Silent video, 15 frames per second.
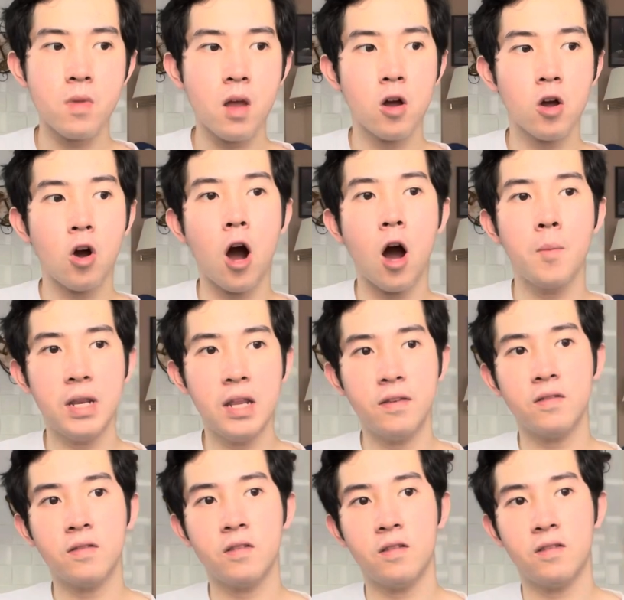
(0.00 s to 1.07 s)

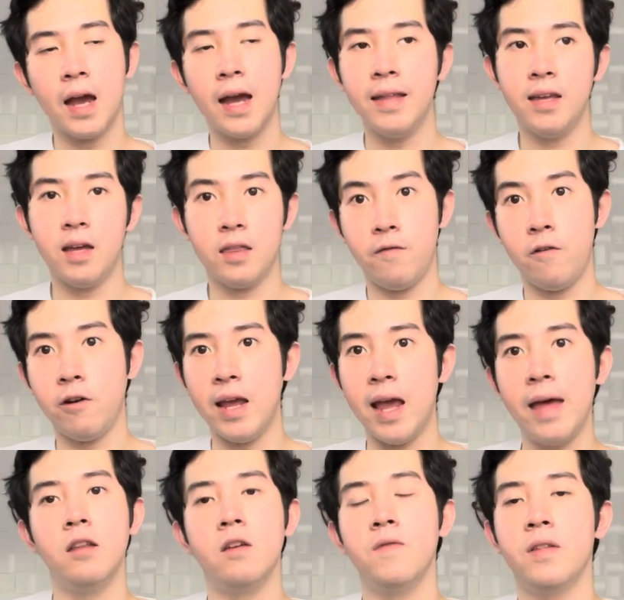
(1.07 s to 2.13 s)
communist society at the very
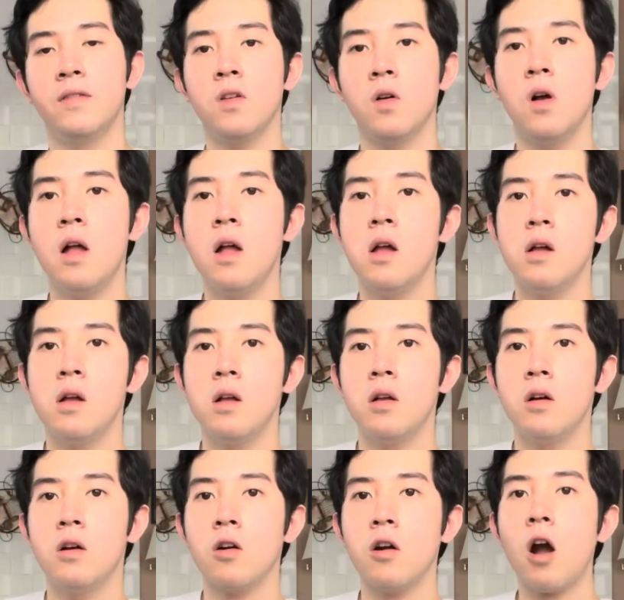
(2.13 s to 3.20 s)
end of it. So
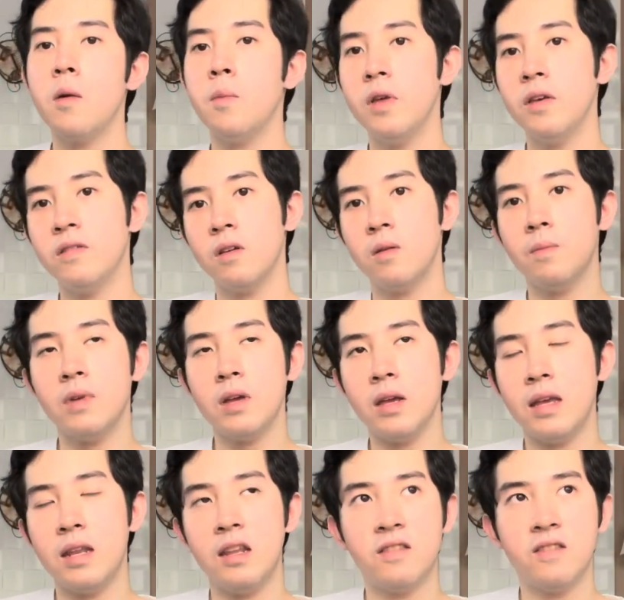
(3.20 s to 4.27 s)
communism,
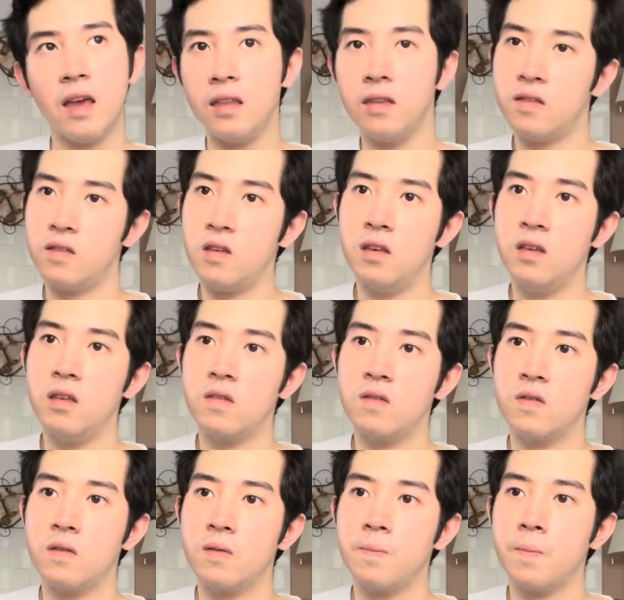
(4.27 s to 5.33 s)
in a sense,
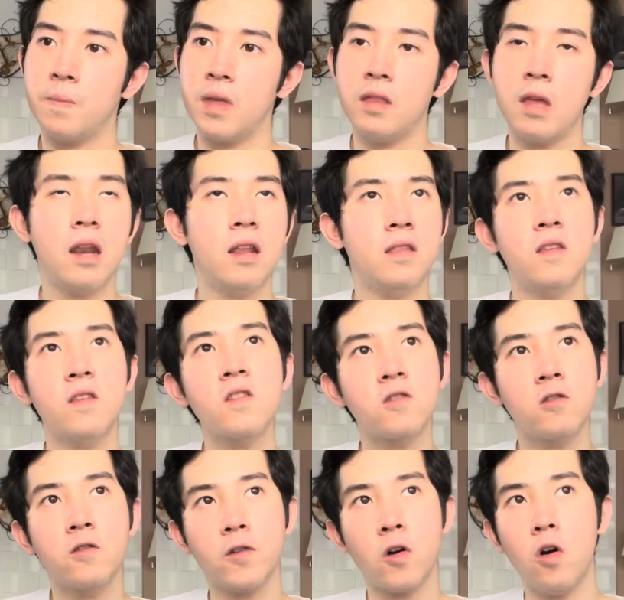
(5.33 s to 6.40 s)
is, and this is
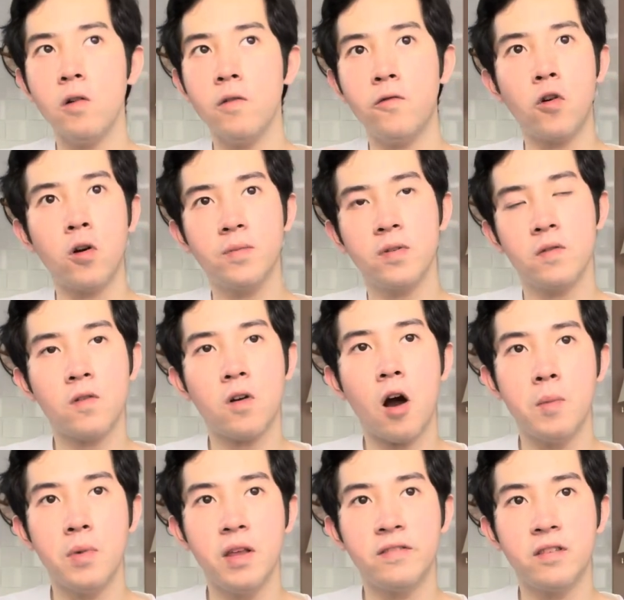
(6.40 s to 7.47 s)
true for all forms of
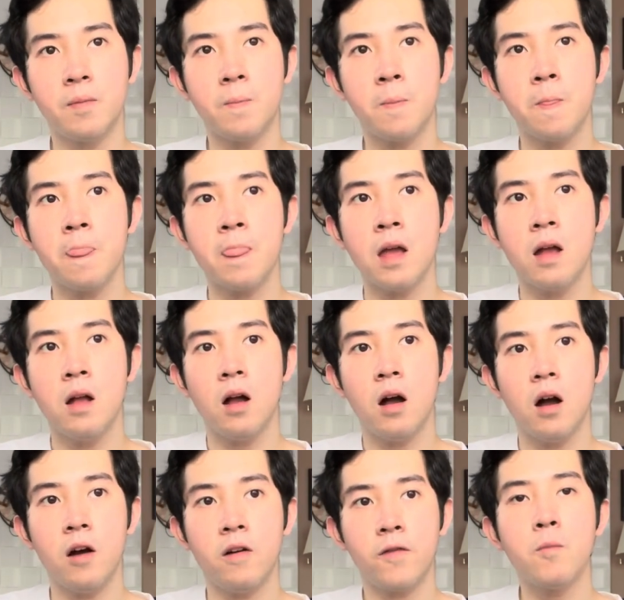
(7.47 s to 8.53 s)
communism,
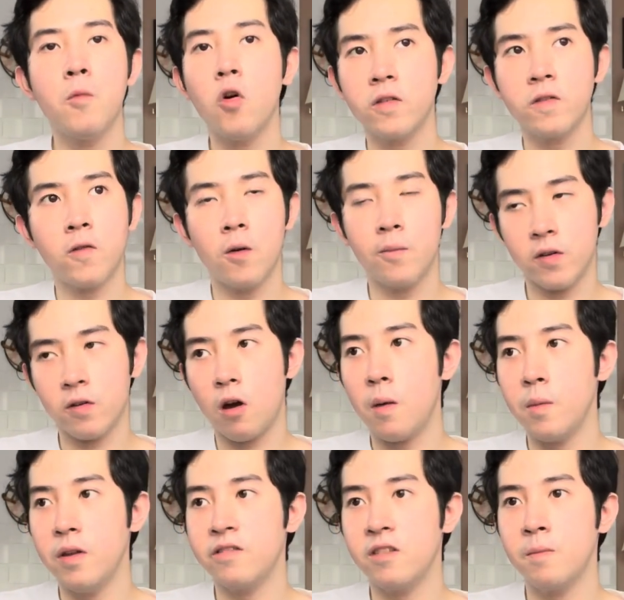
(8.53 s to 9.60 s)
for most forms of
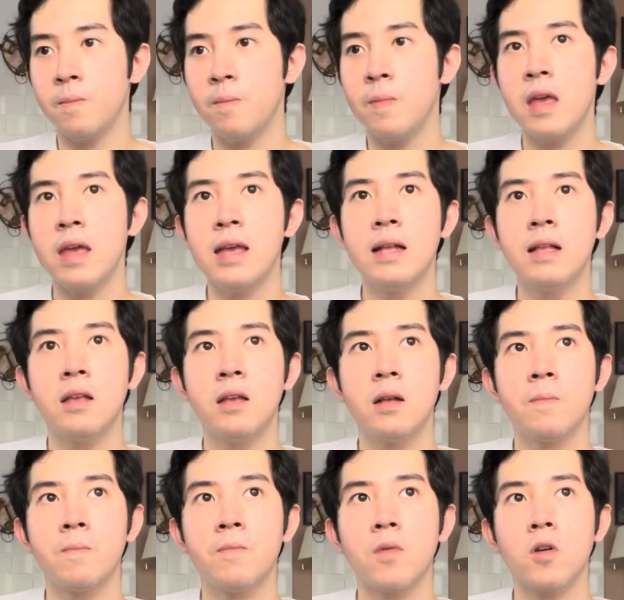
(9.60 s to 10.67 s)
communism,
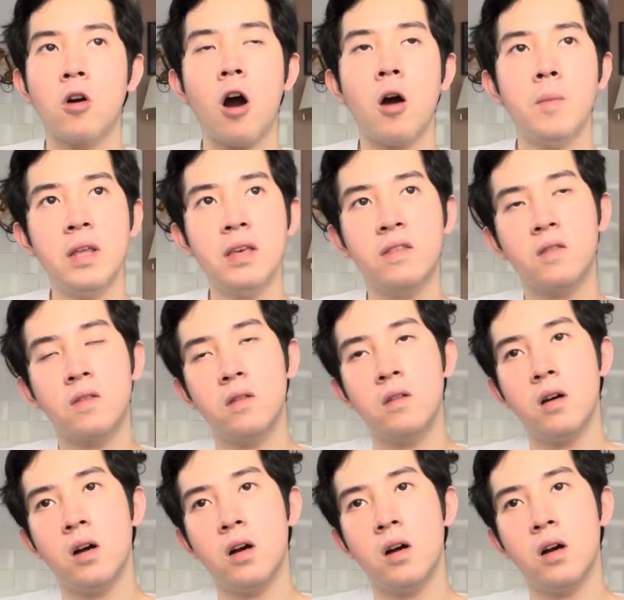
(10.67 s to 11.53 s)
the communist